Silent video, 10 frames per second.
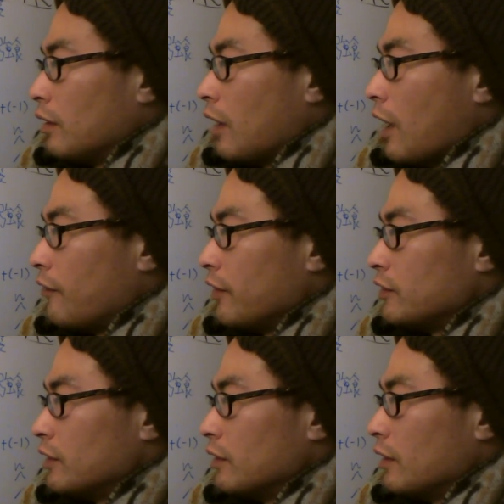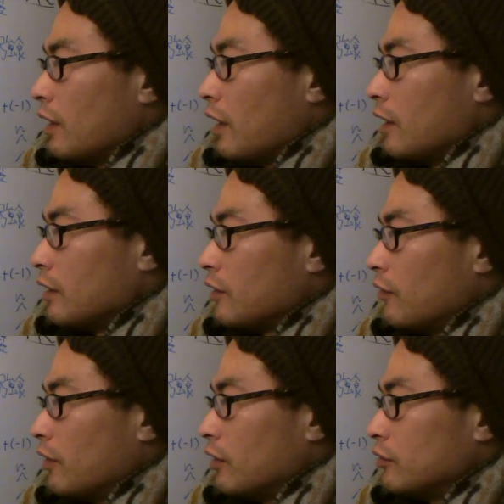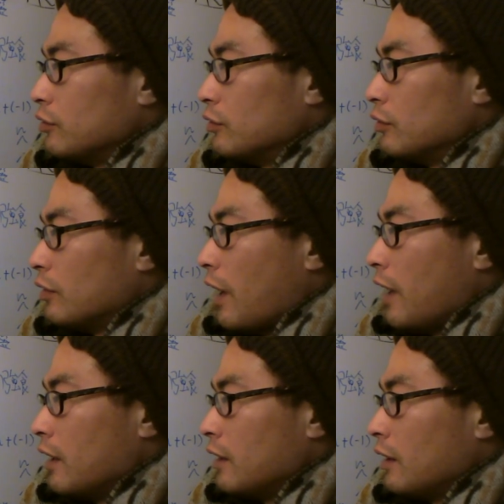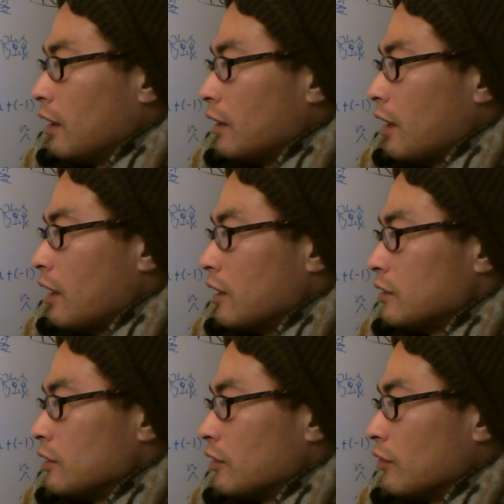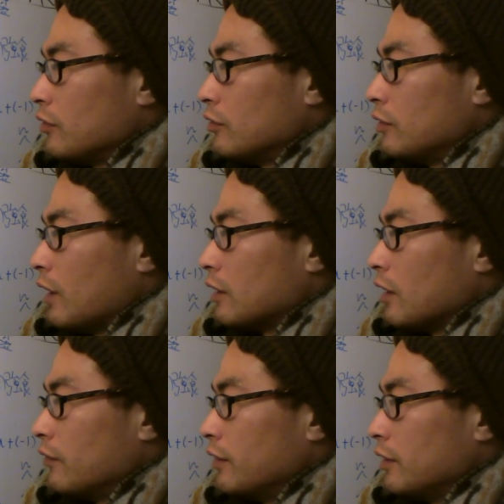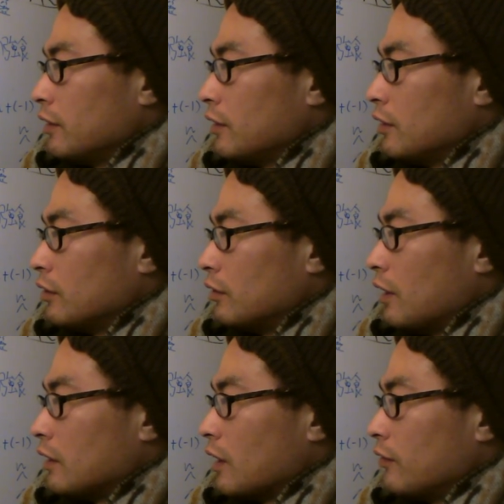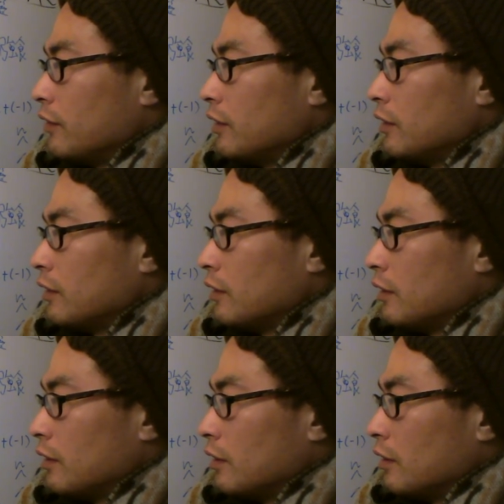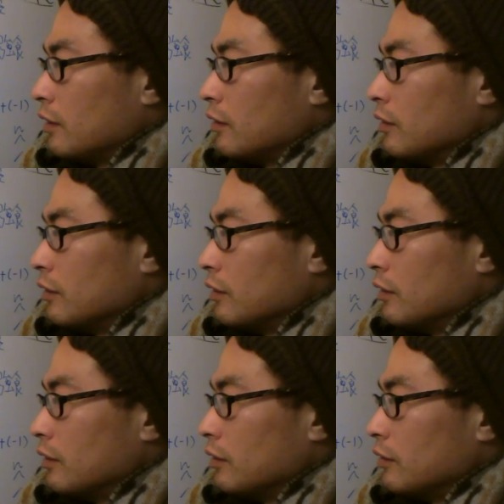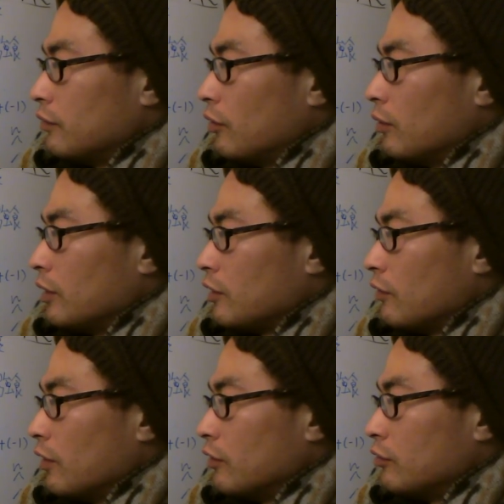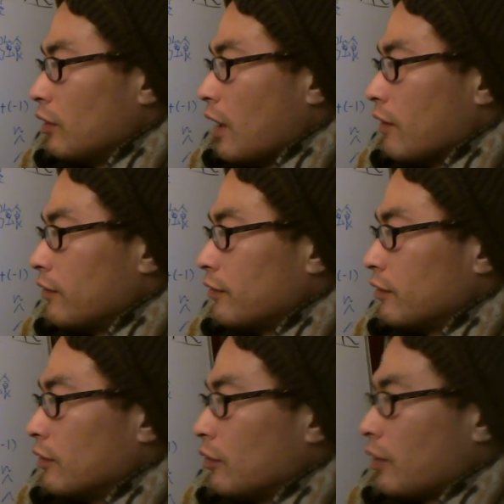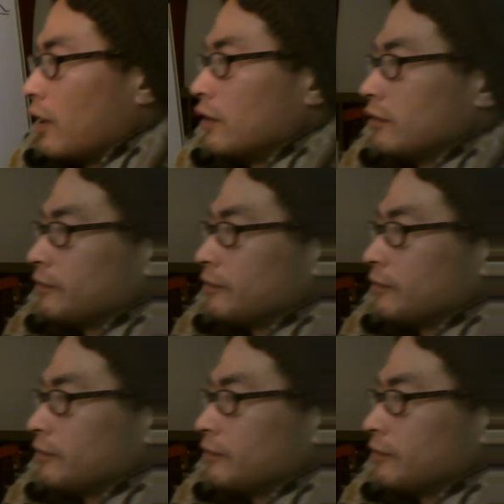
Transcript: F is equivalent to A, and A is equal to delta V. So delta V is from equivalent to F, okay?